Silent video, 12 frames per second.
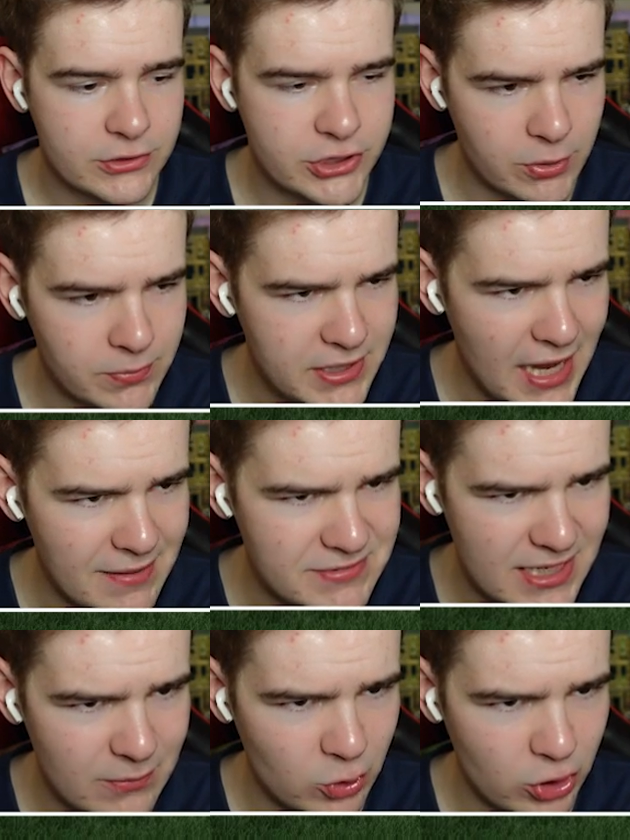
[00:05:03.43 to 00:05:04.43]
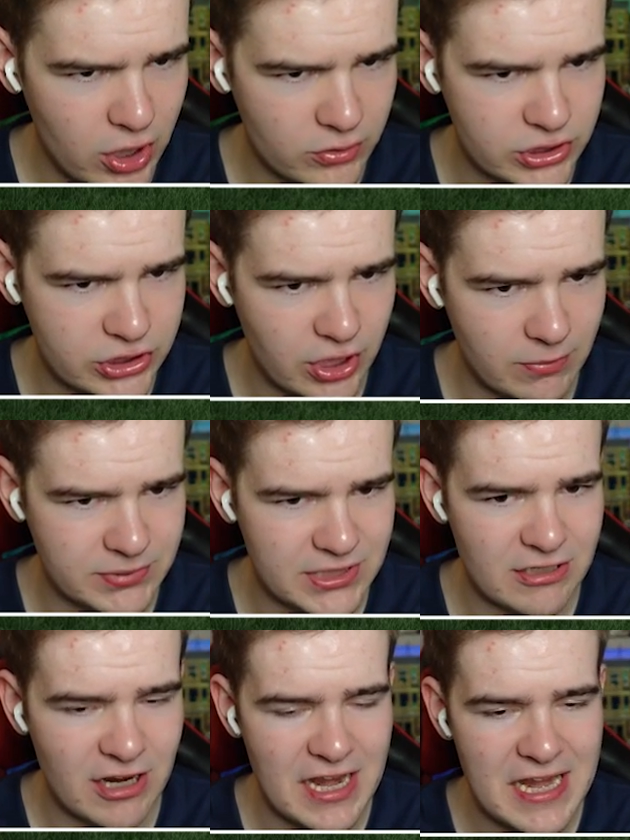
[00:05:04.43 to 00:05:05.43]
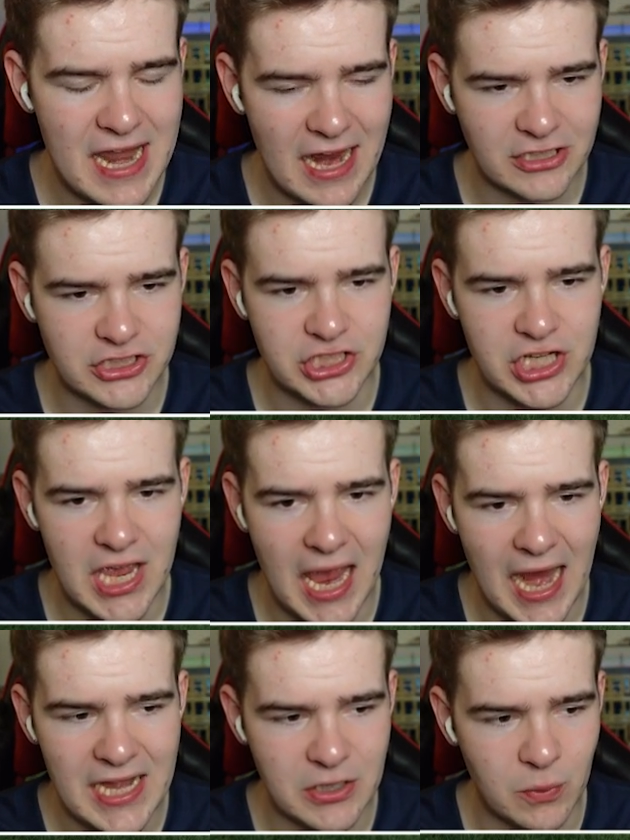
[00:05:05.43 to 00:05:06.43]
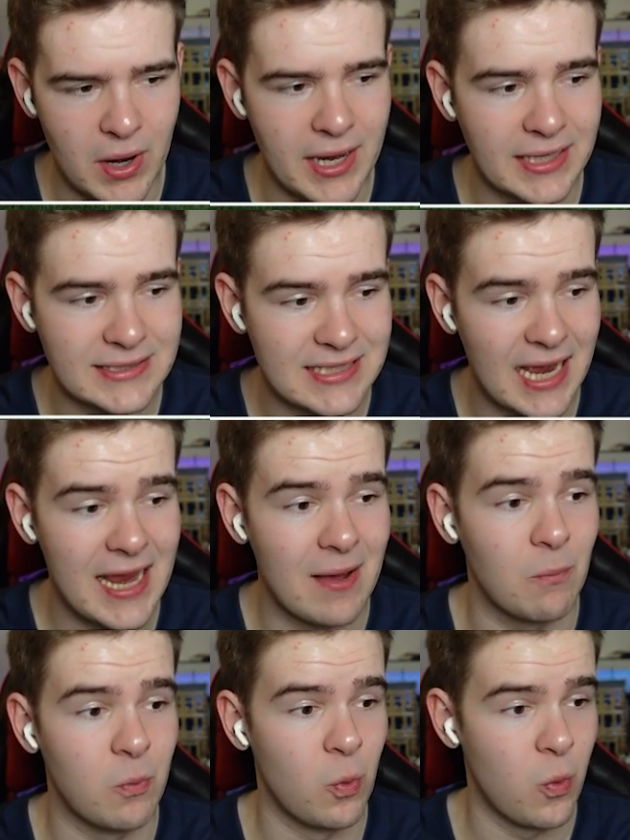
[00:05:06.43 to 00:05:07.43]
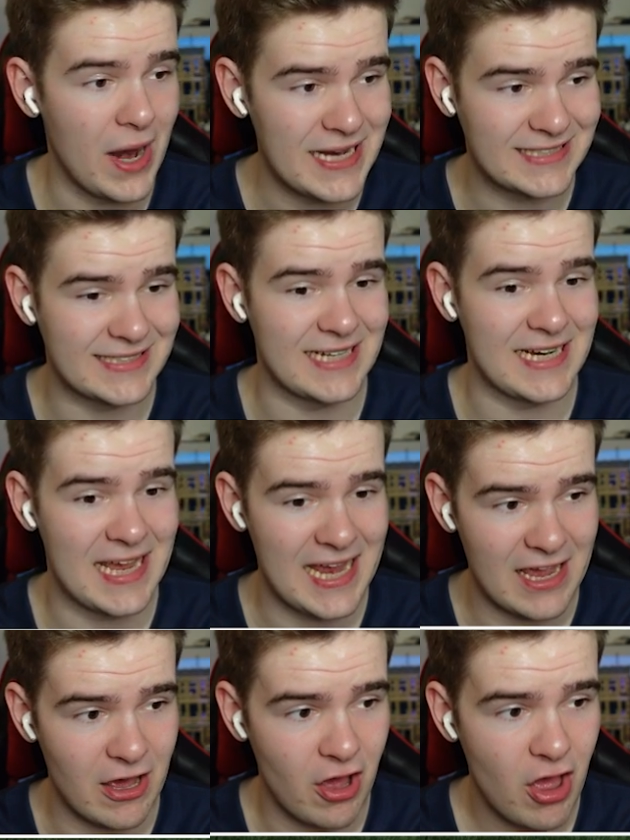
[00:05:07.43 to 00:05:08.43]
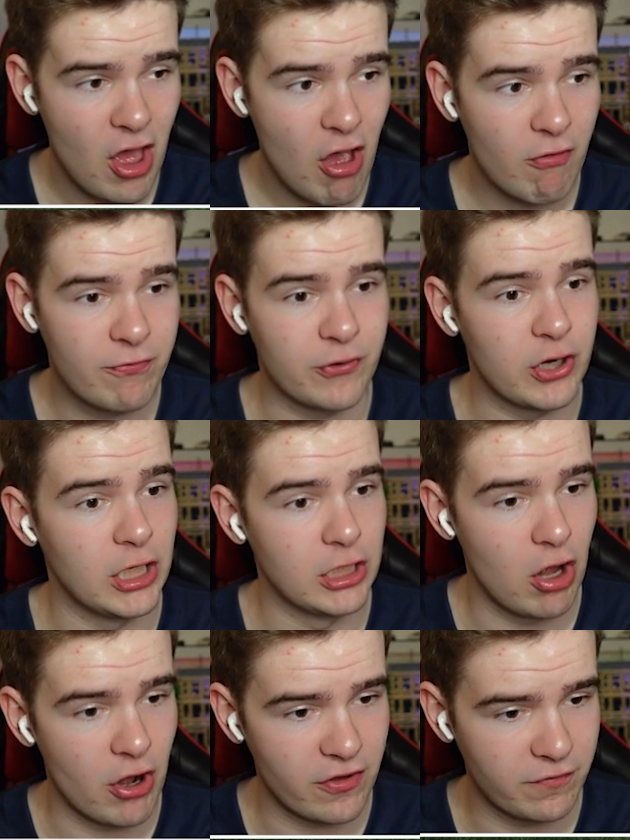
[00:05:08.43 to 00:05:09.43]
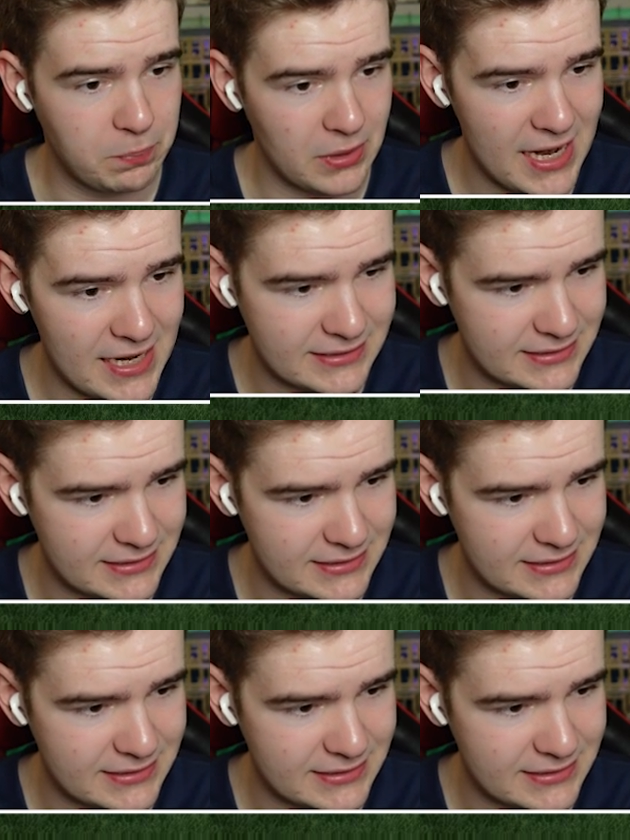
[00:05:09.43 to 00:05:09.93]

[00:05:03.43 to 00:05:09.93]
So game time will go to Thompson next year anyway, as I am waiting here for a lot of players